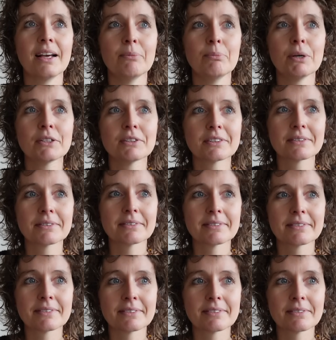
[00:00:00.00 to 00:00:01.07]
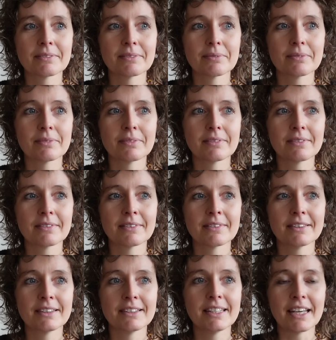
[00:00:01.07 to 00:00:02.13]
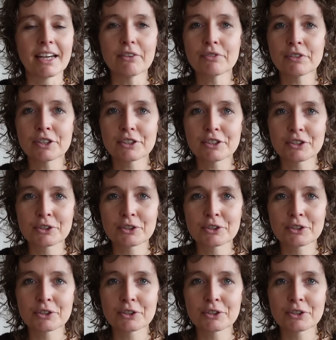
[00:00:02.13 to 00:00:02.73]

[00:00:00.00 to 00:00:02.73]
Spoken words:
But the effort